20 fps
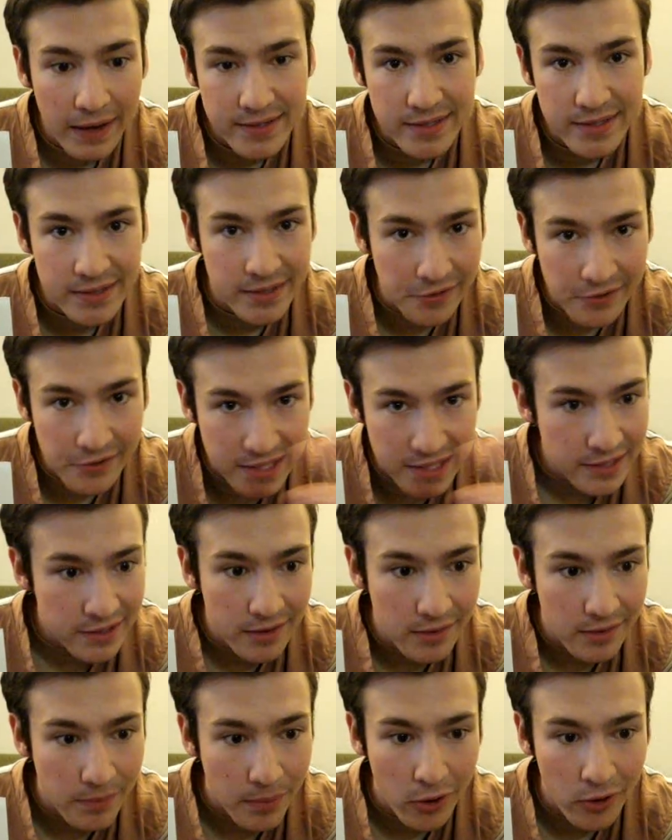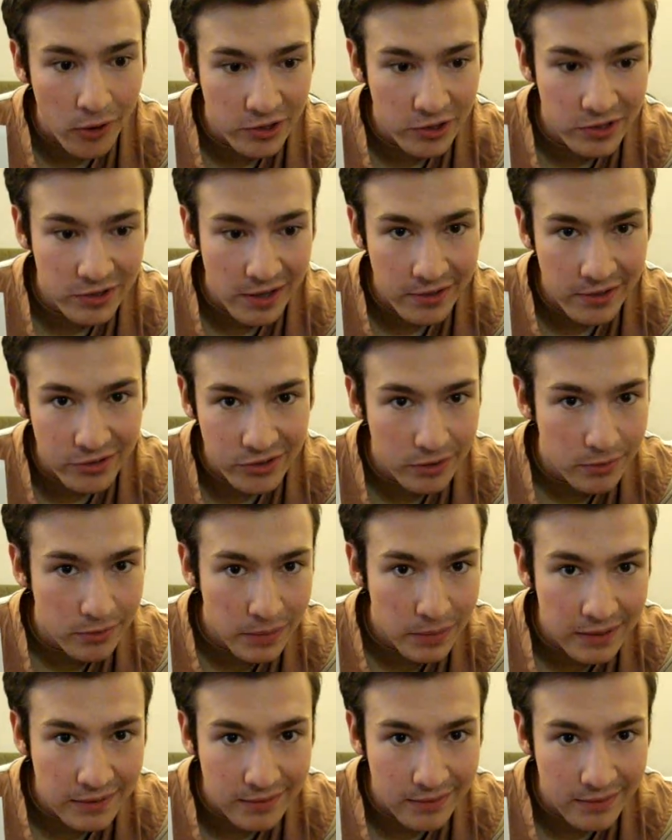series into the Purge, and then she'll
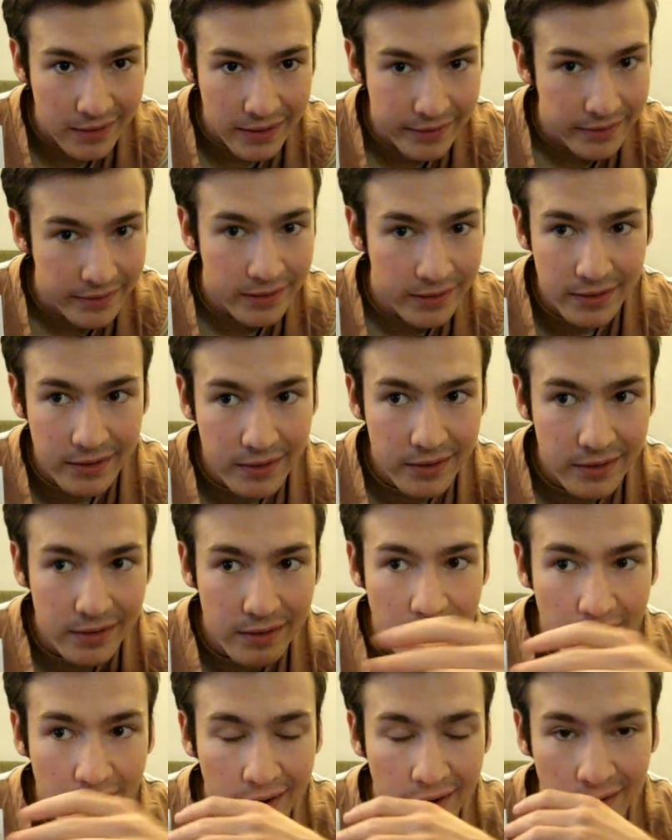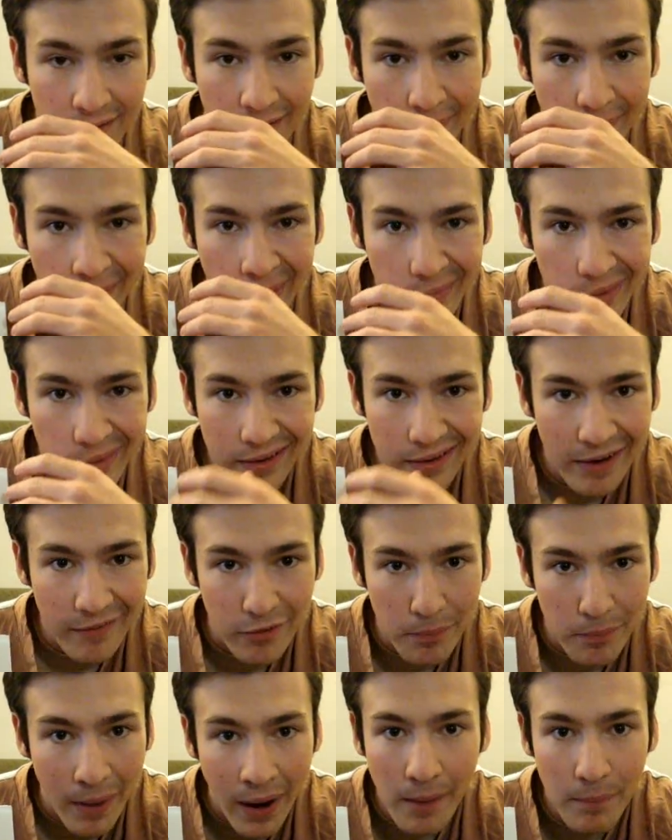be in, like, I don't know, maybe they'll
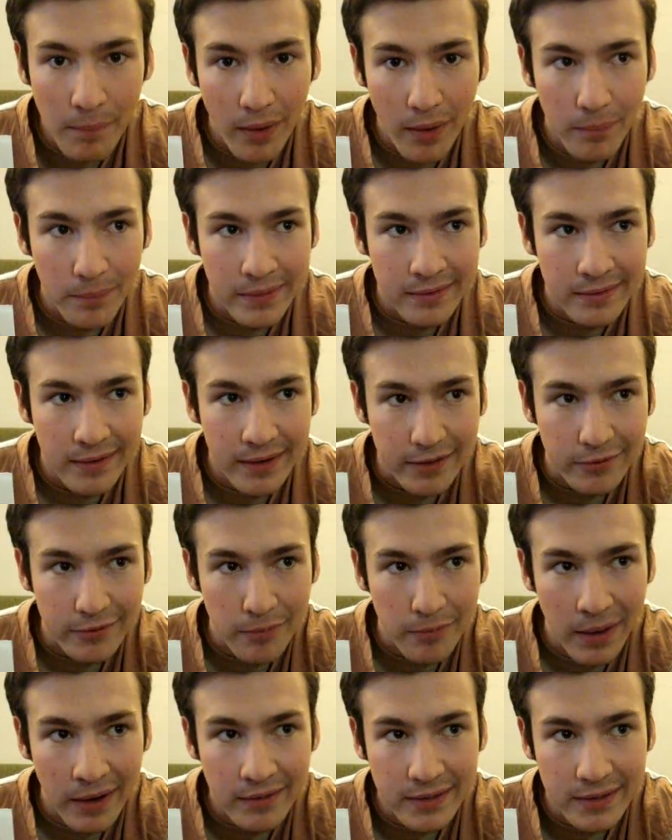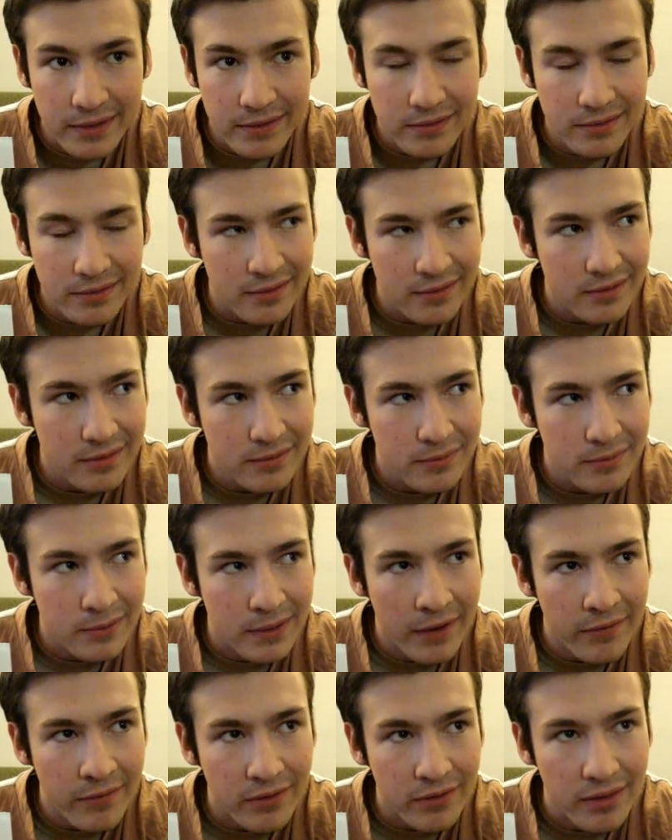have her pop up in, like, Rebellion, or
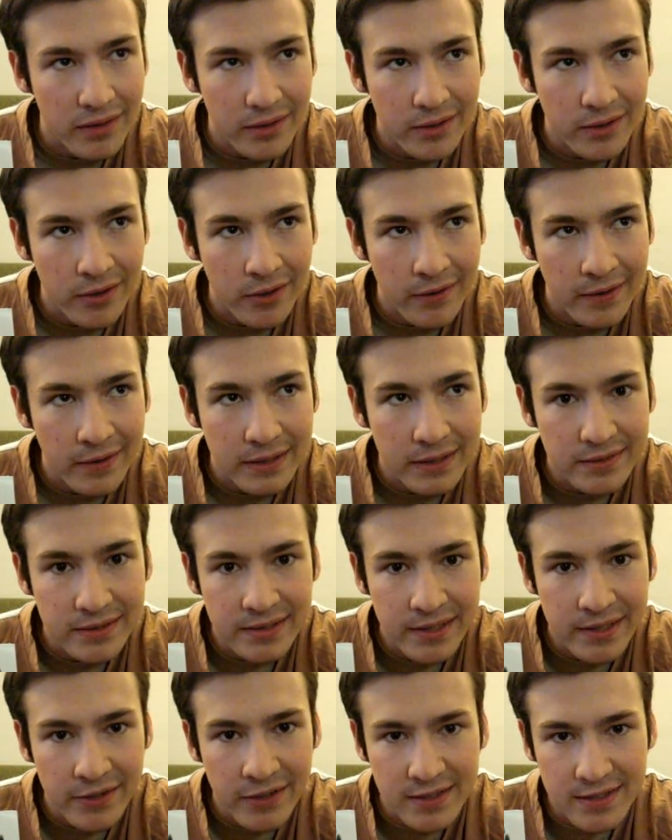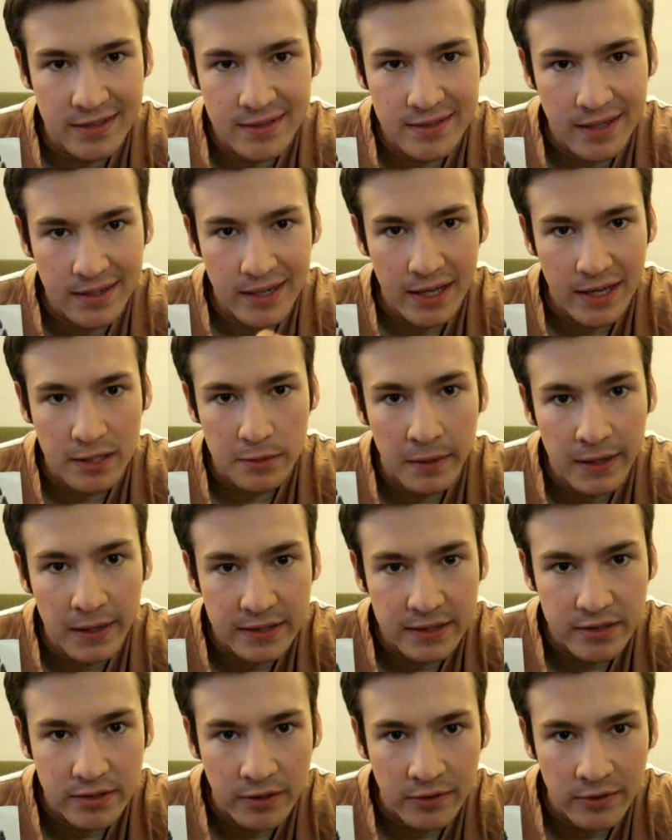whatever the current series is that takes
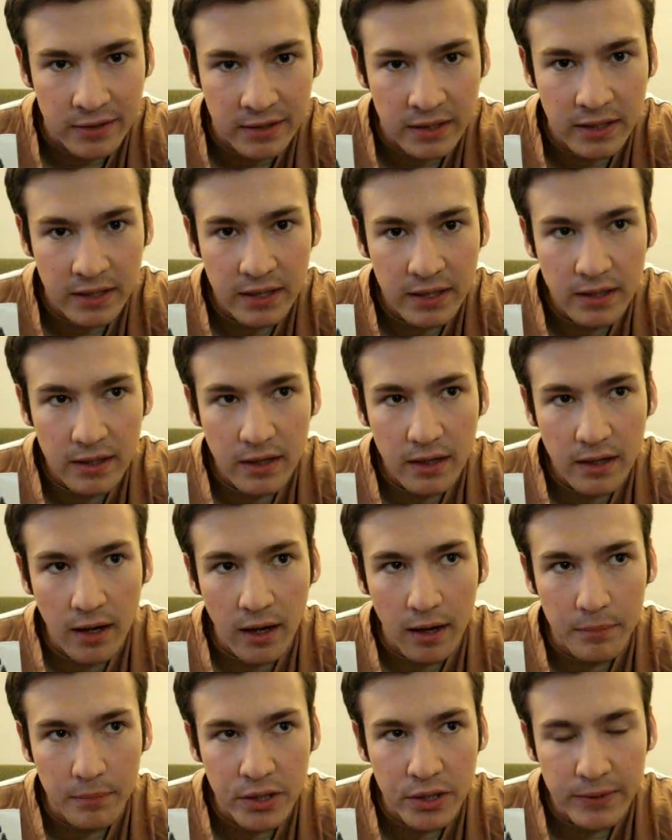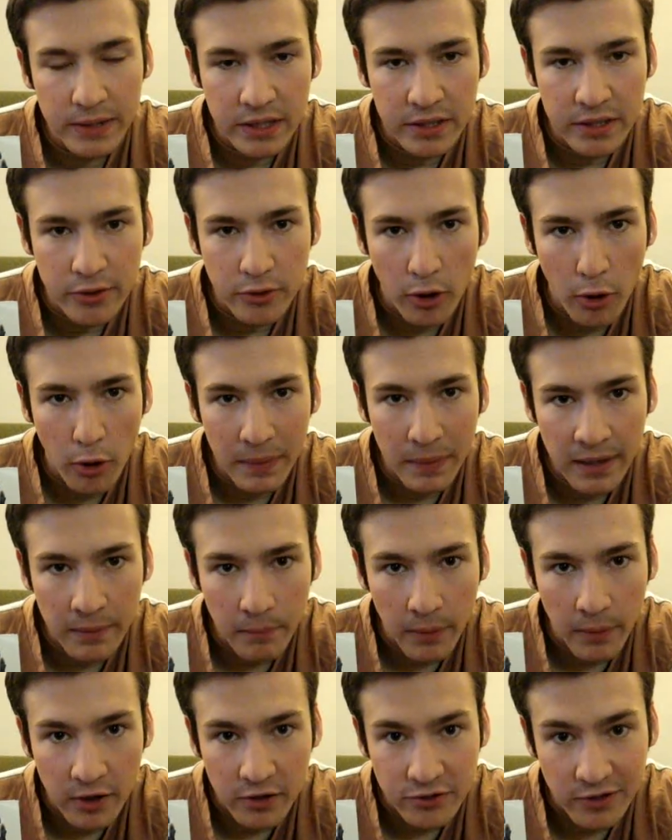place during, between A New Hope and
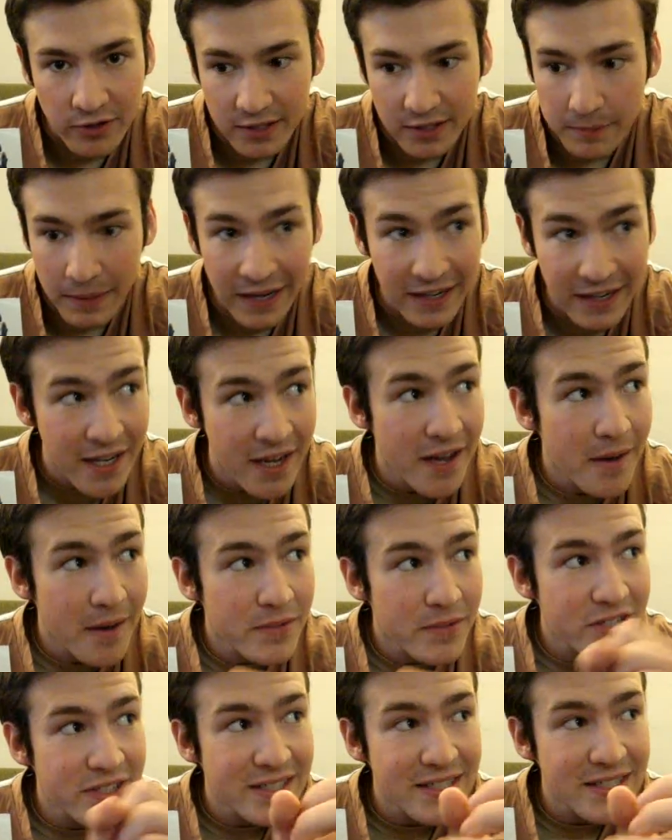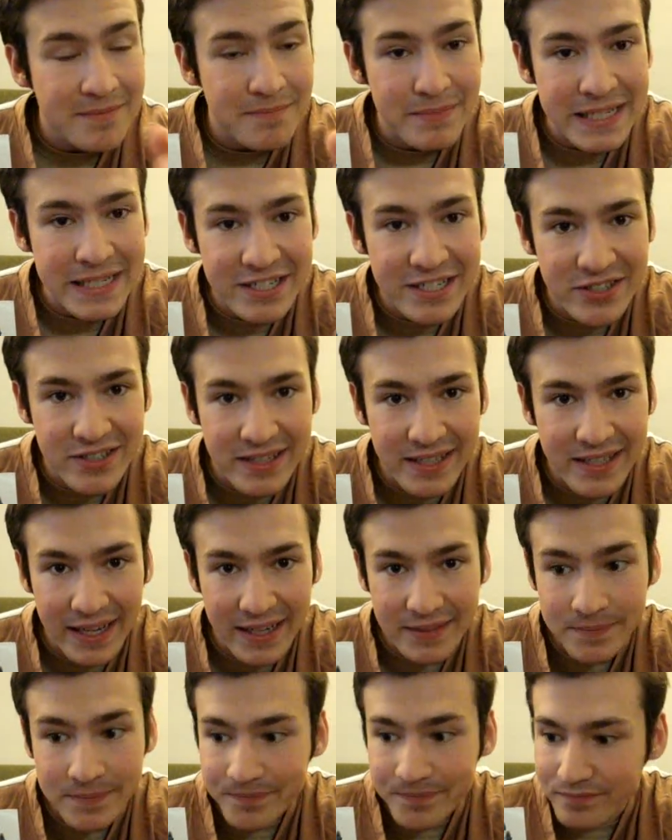Empire Strikes Back. But just imagine
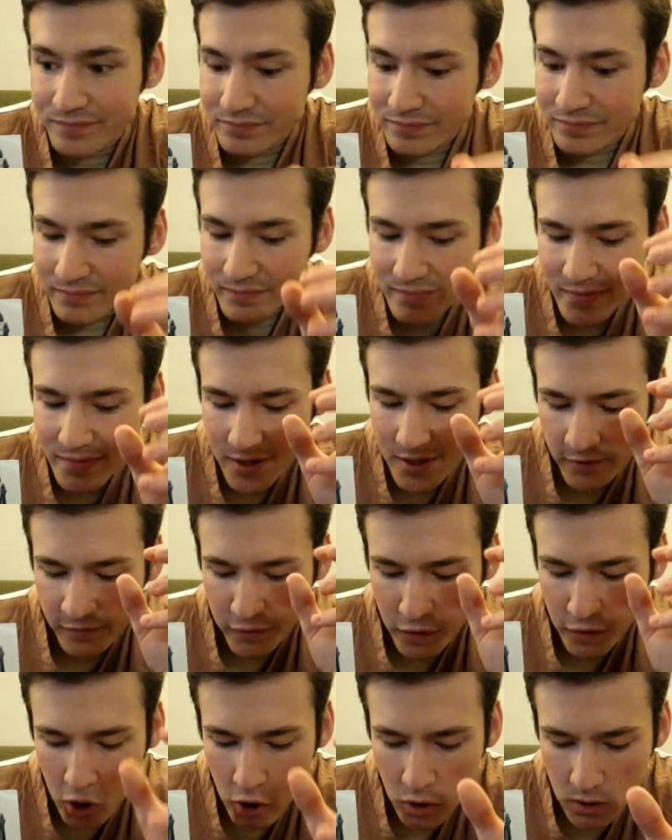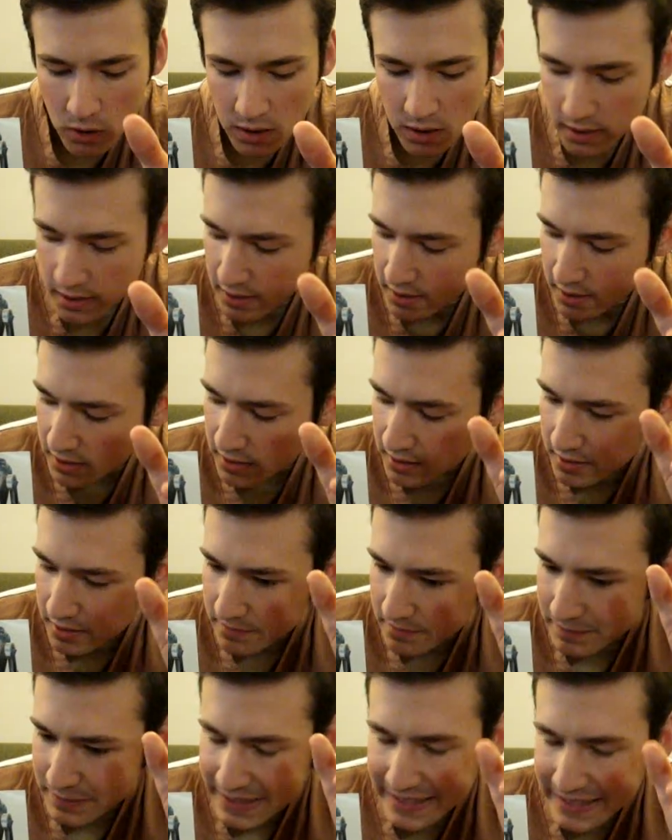that, of her
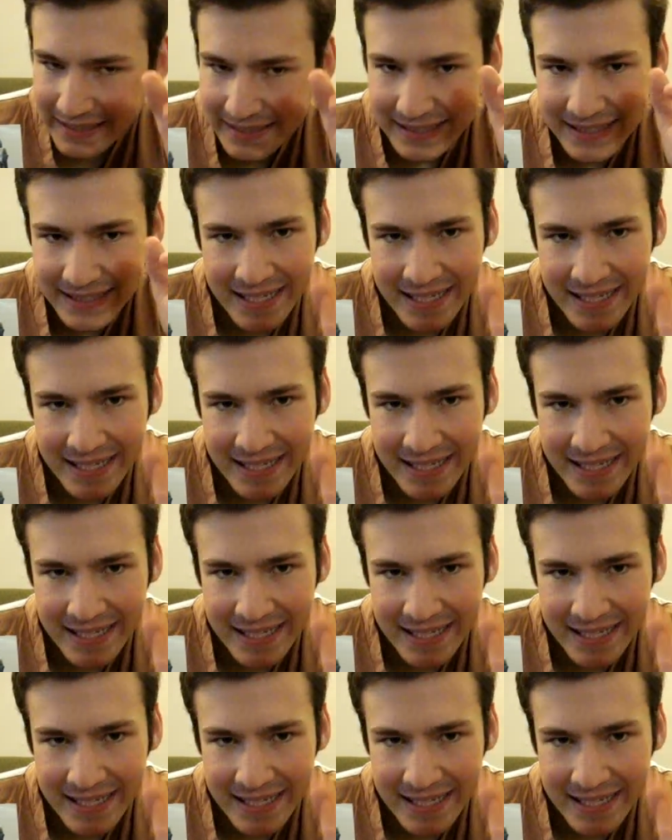being